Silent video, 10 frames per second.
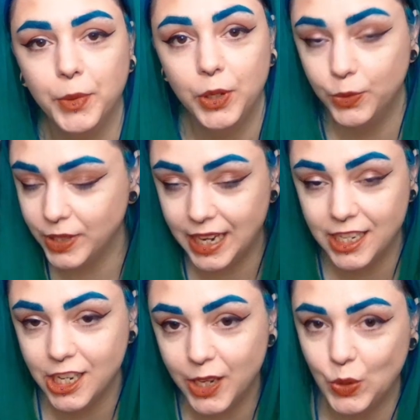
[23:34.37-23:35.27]
who's
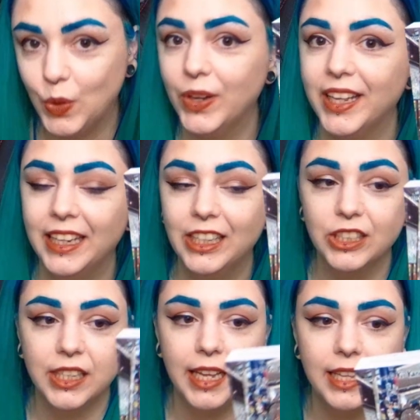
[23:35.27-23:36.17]
actually talking,
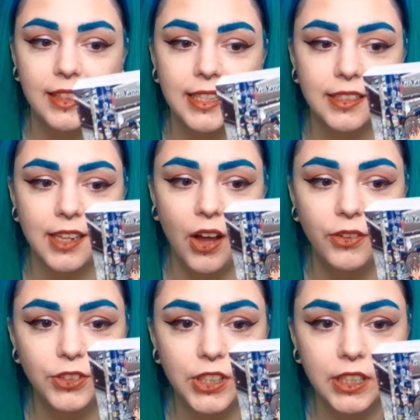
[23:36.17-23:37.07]
because like there's
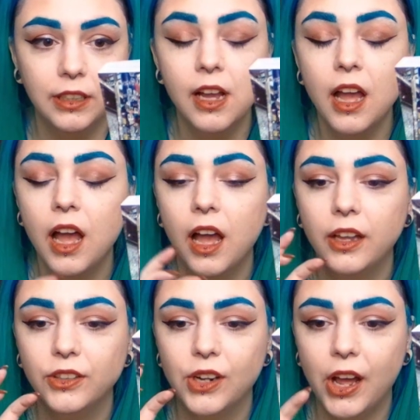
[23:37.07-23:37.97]
often
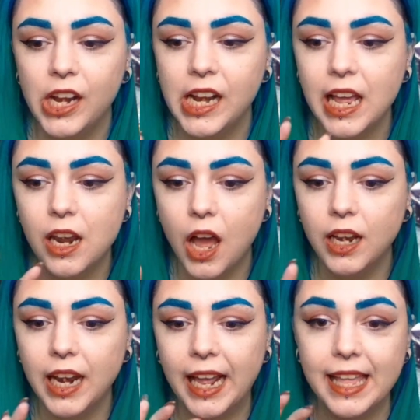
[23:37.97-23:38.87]
not only a lot
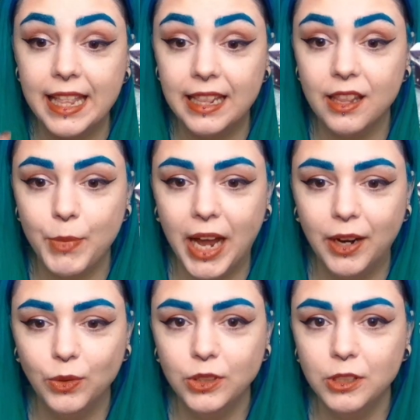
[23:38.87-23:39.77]
like in the
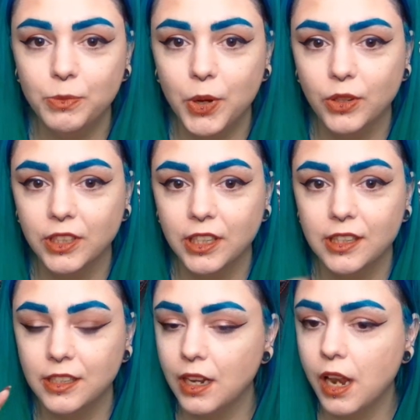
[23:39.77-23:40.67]
panels, but also
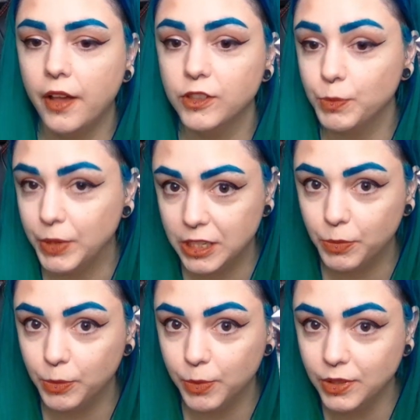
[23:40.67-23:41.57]
there's a lot of speech
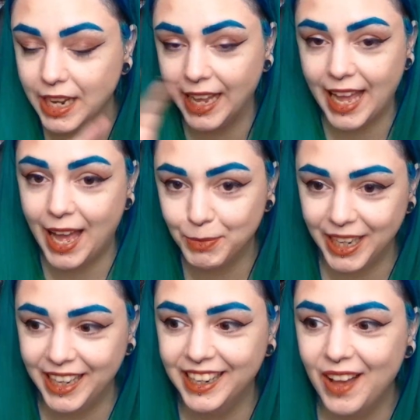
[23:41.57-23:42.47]
bubbles like
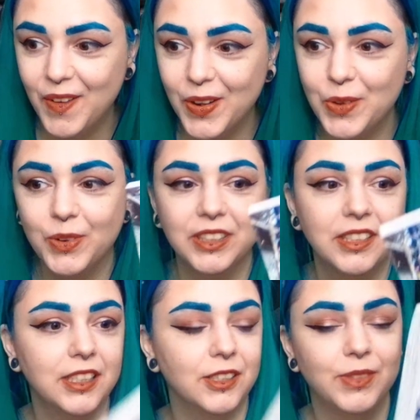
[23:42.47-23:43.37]
happening all at once,
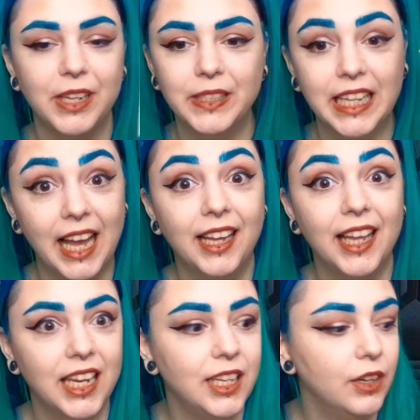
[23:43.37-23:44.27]
so sometimes it can
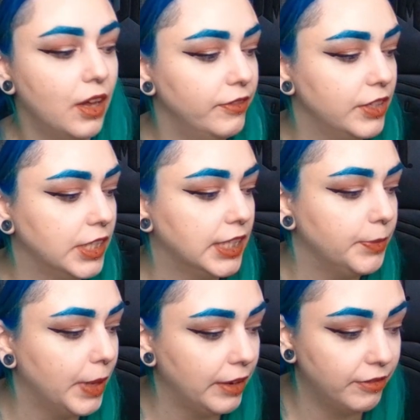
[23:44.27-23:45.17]
get a little confusing,
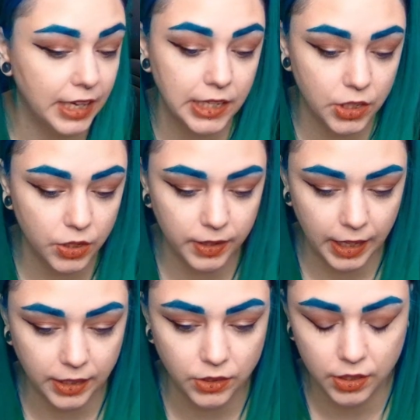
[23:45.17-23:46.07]
but I really do
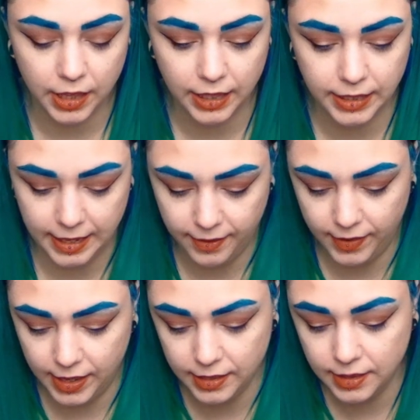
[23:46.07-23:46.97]
enjoy that
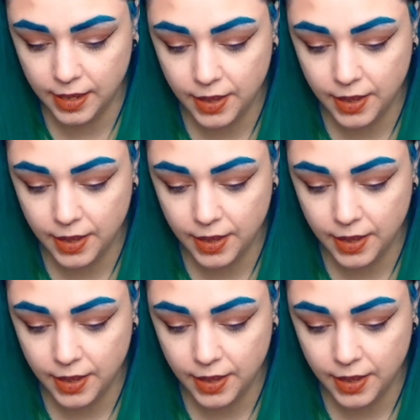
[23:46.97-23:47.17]
series.